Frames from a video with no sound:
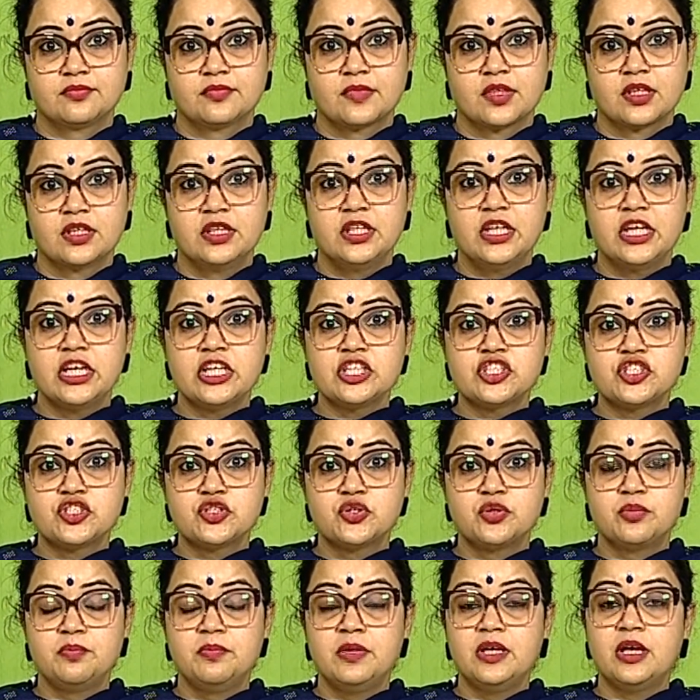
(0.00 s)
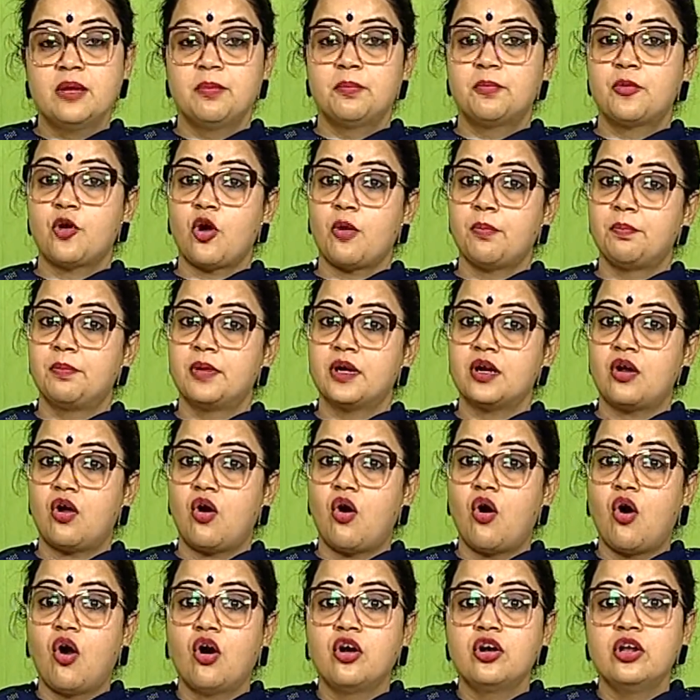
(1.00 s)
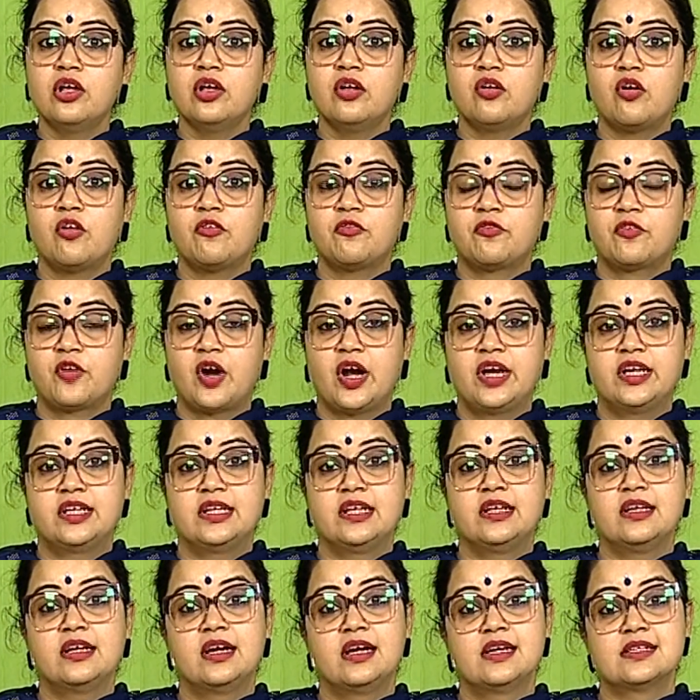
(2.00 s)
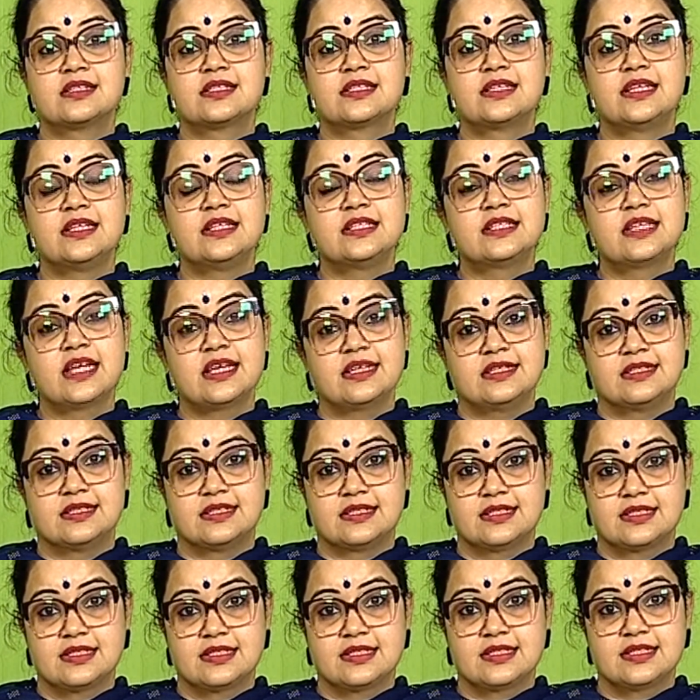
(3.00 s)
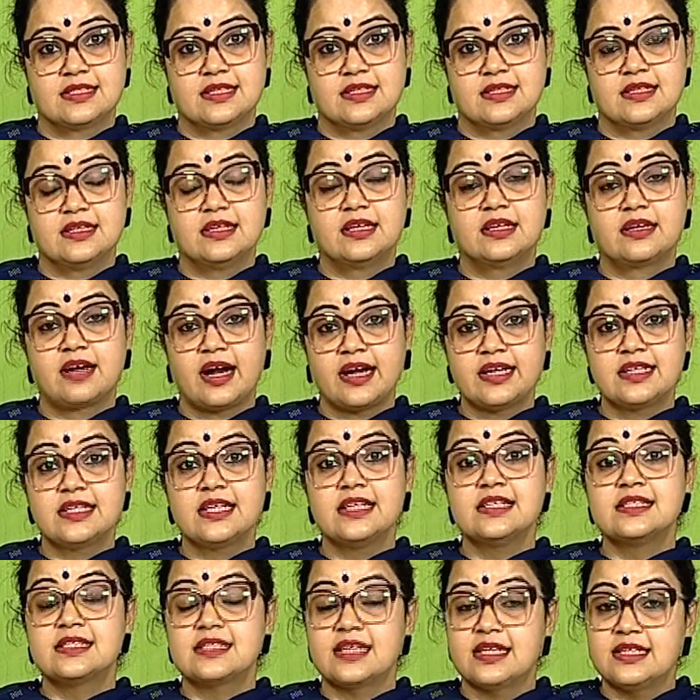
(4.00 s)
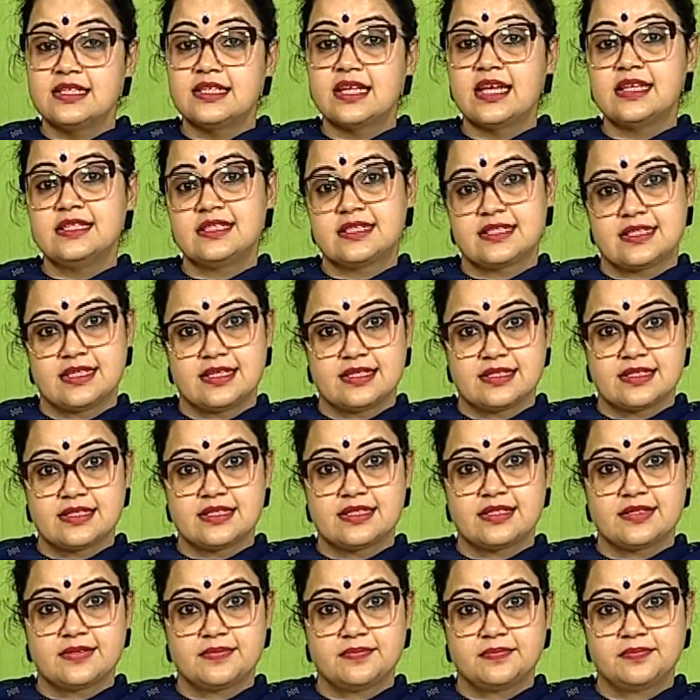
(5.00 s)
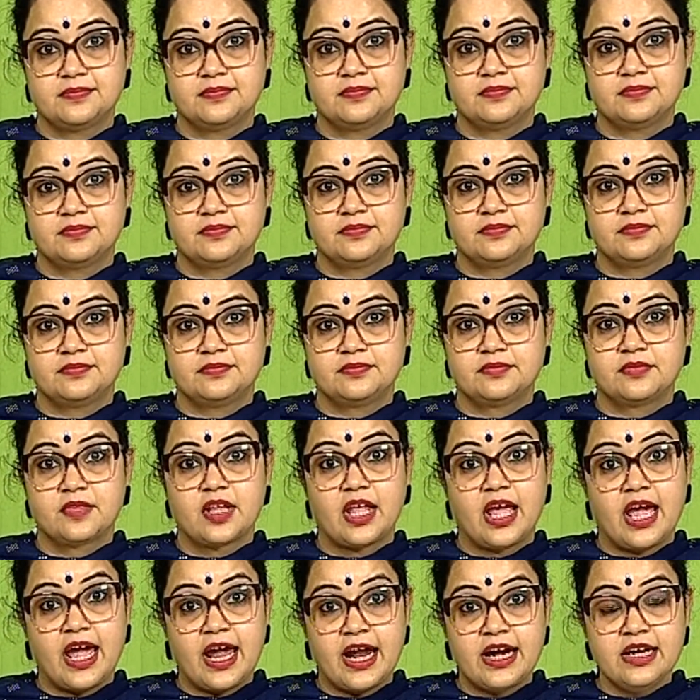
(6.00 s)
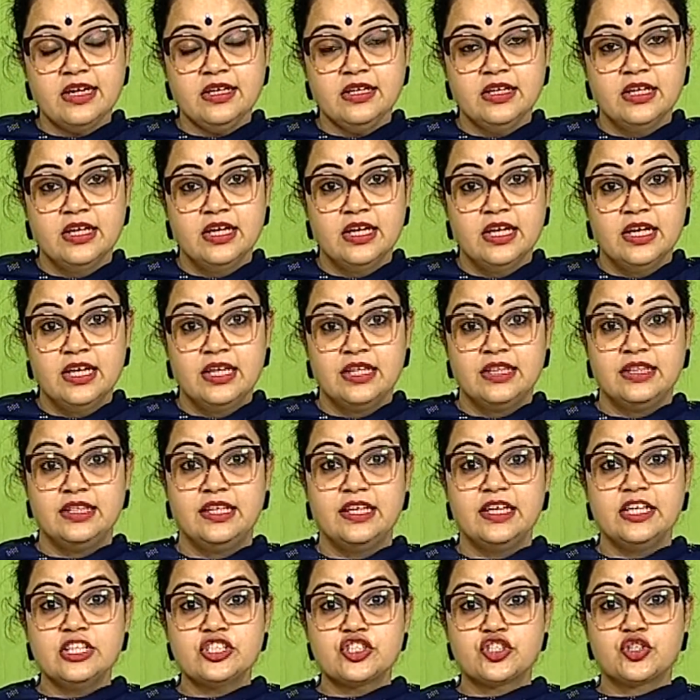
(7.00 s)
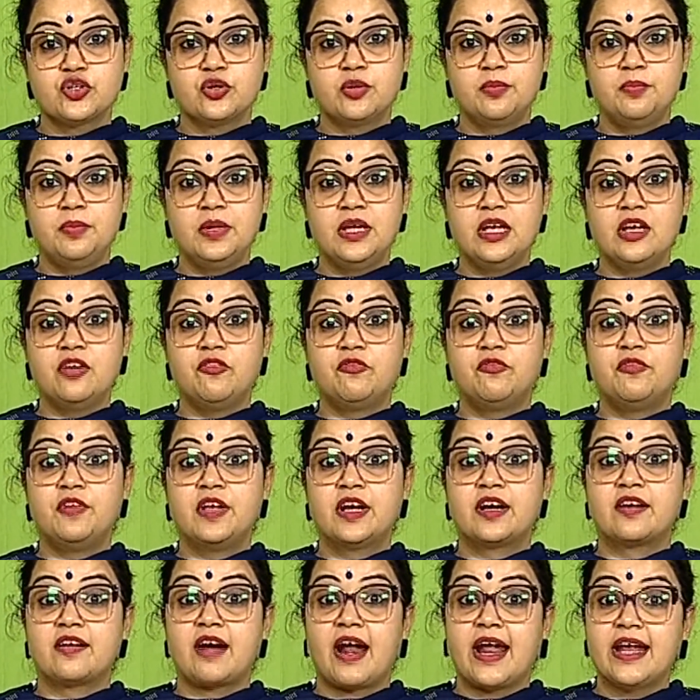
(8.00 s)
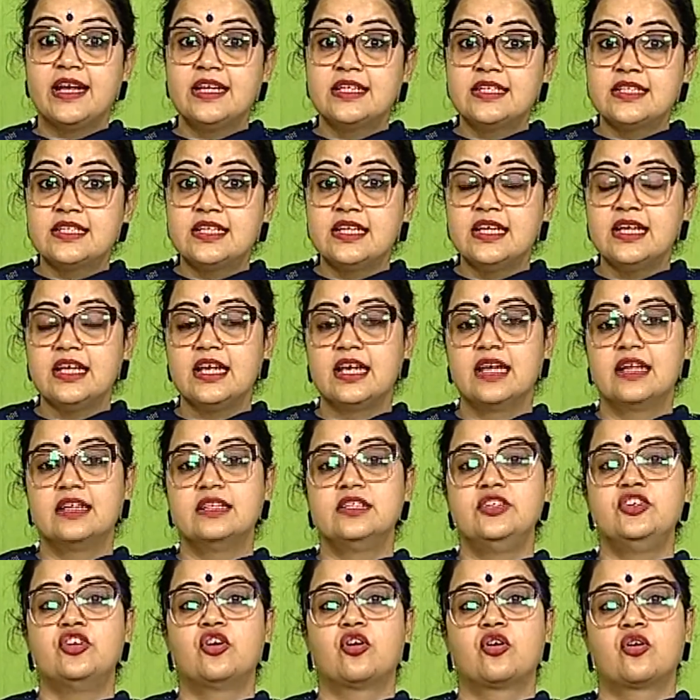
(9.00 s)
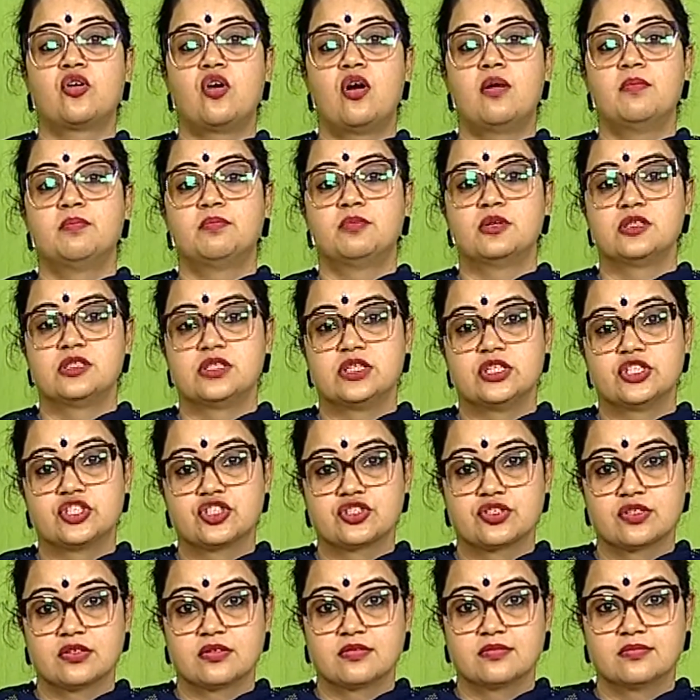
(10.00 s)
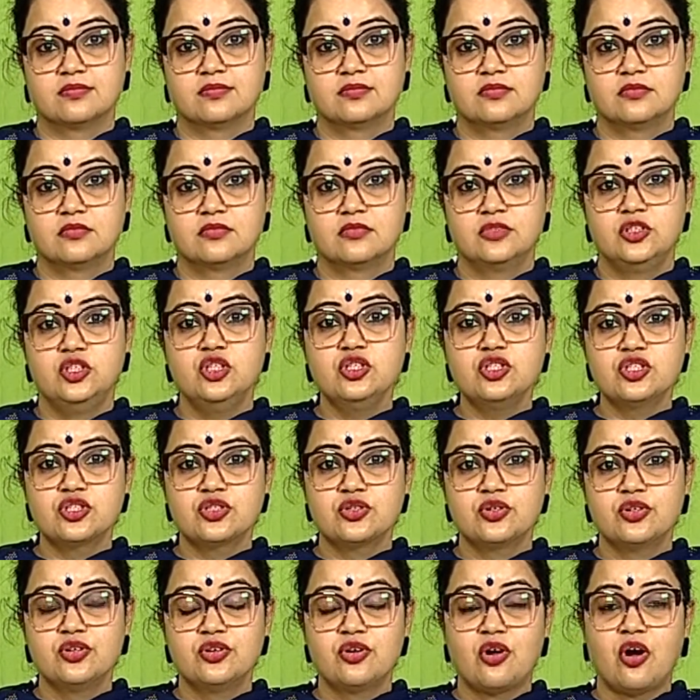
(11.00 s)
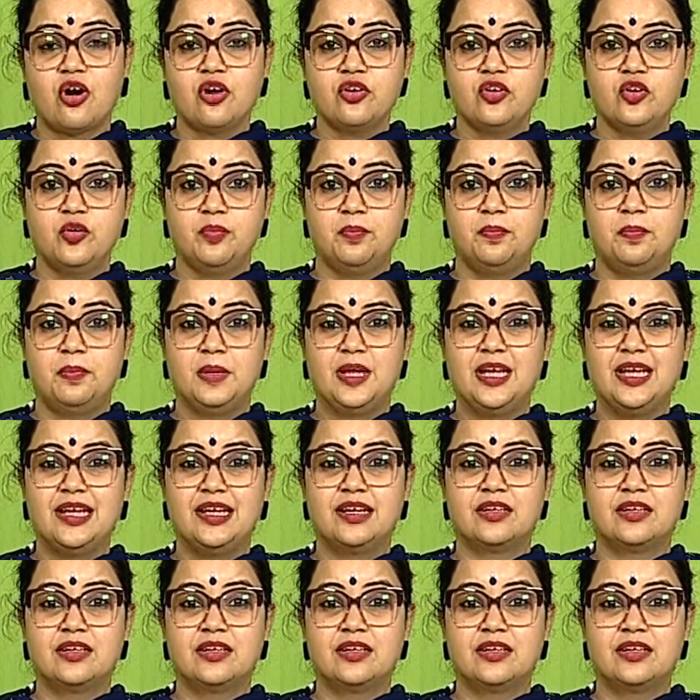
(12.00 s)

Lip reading: There should be a proper order of writing a sentence, writing sentences. And there should be a variety in your composition. You should not repeat